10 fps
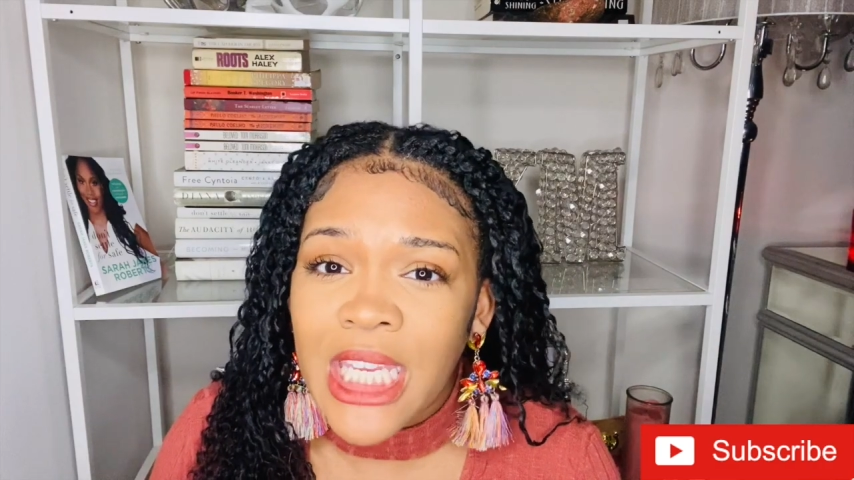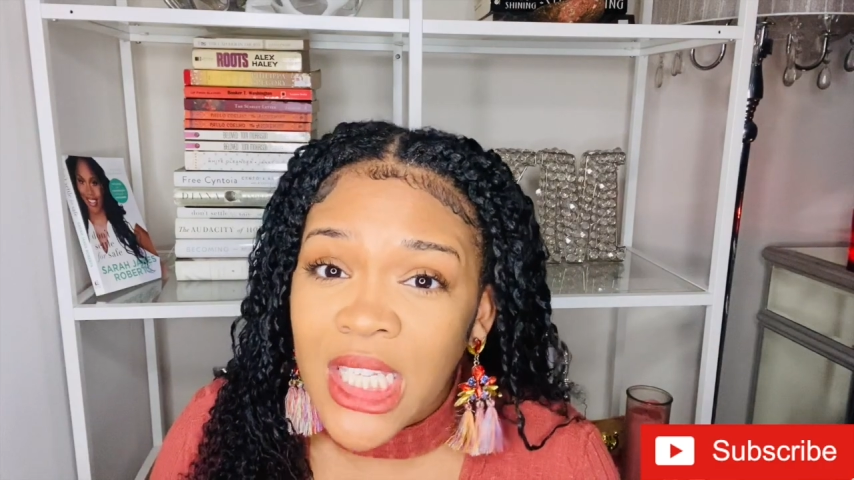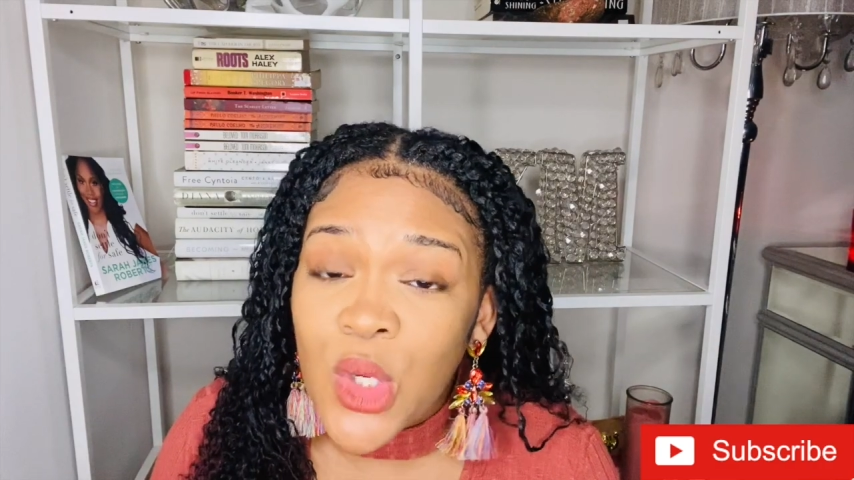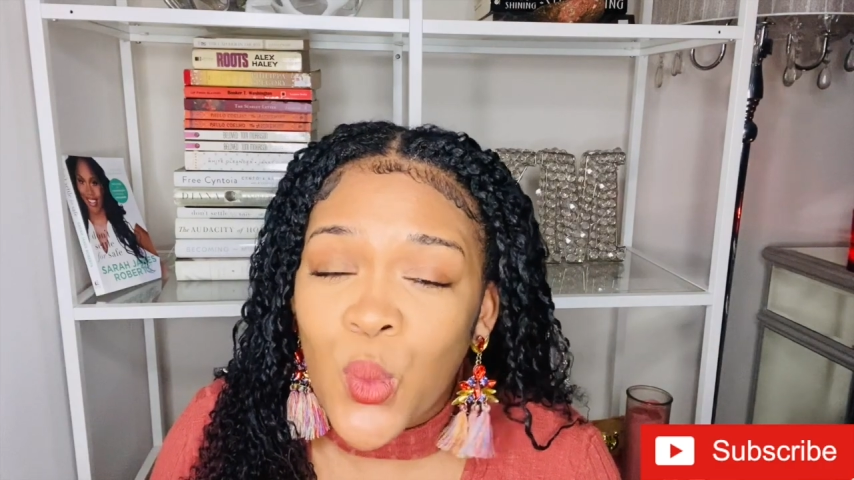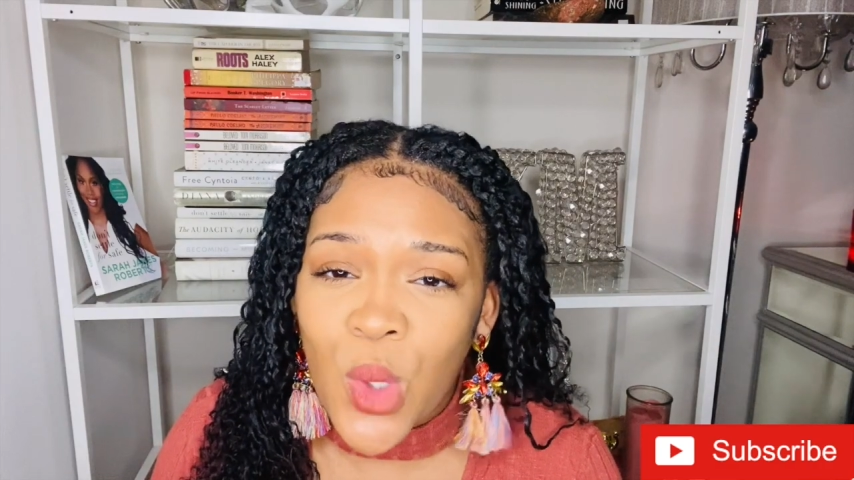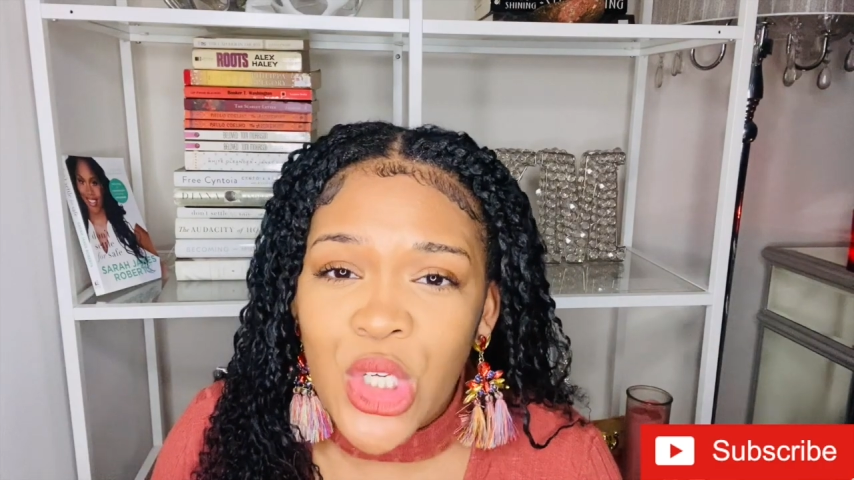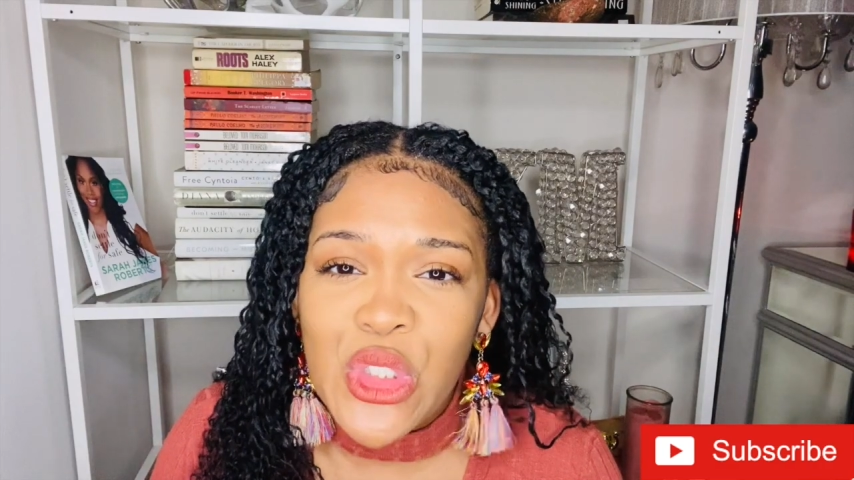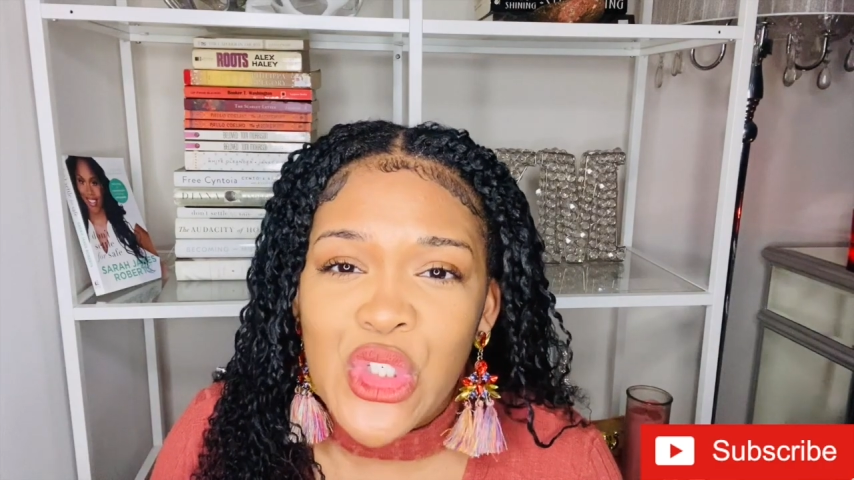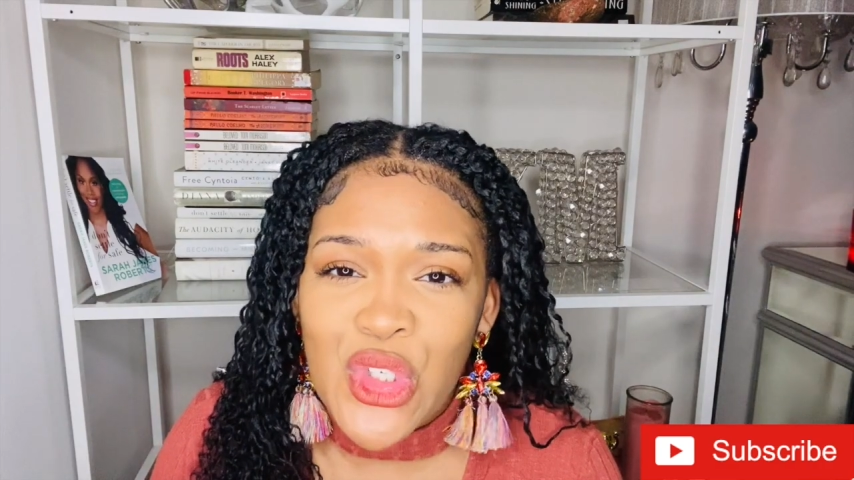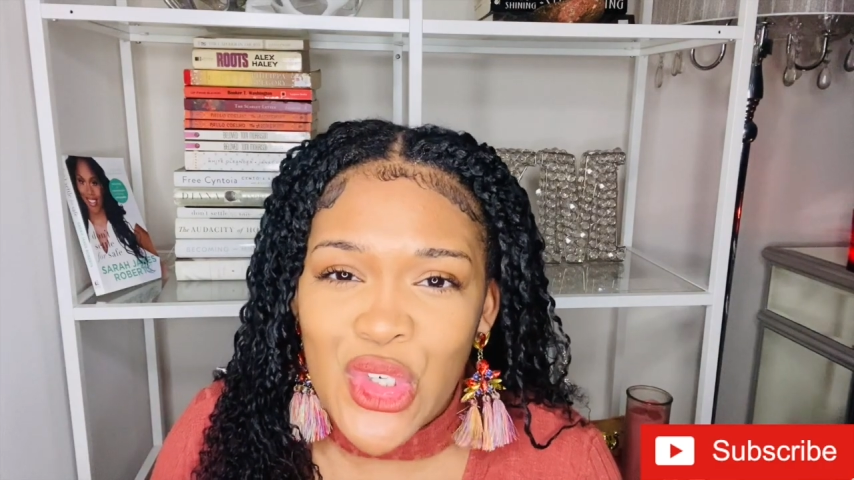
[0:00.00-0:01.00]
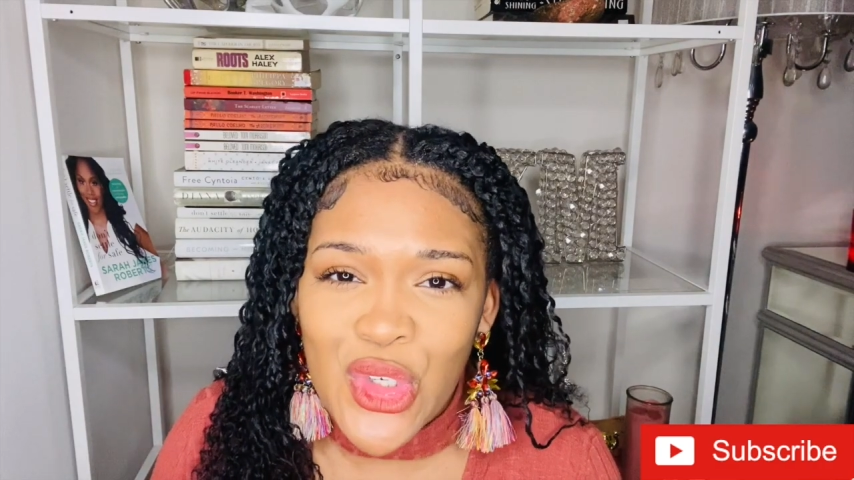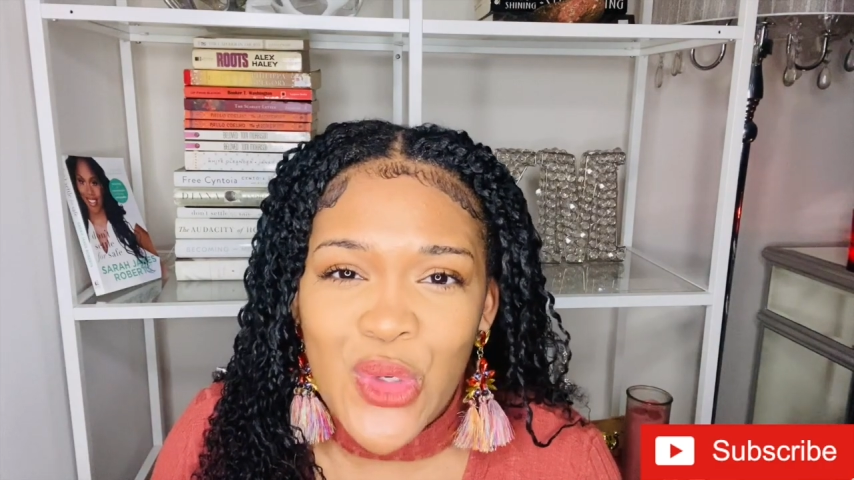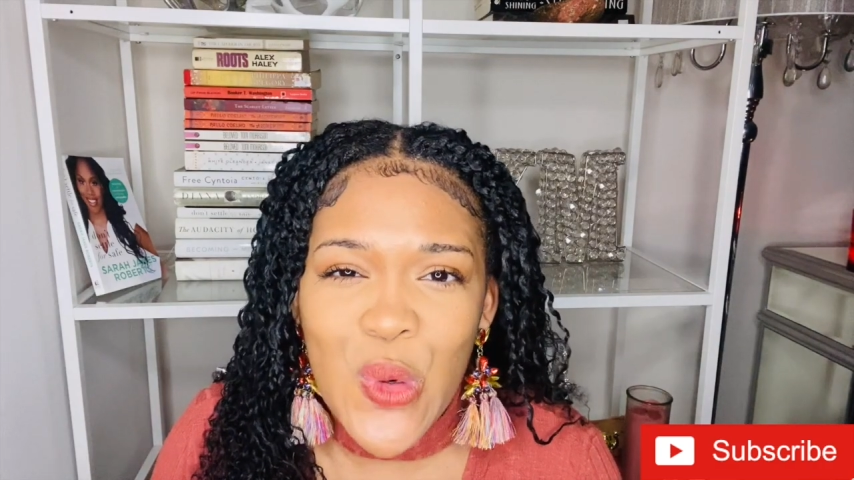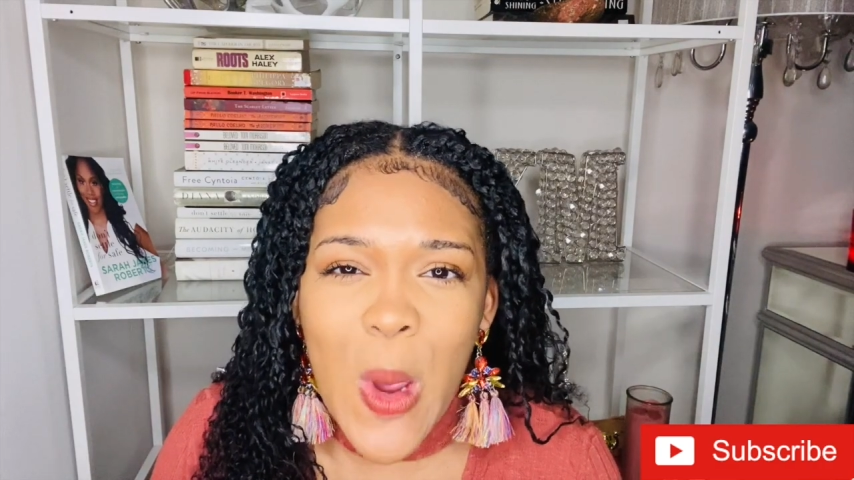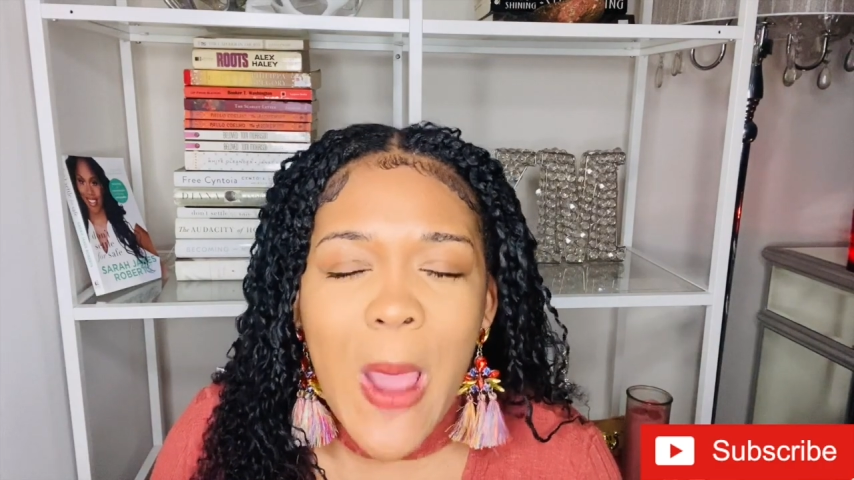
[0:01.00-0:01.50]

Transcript: inner work to do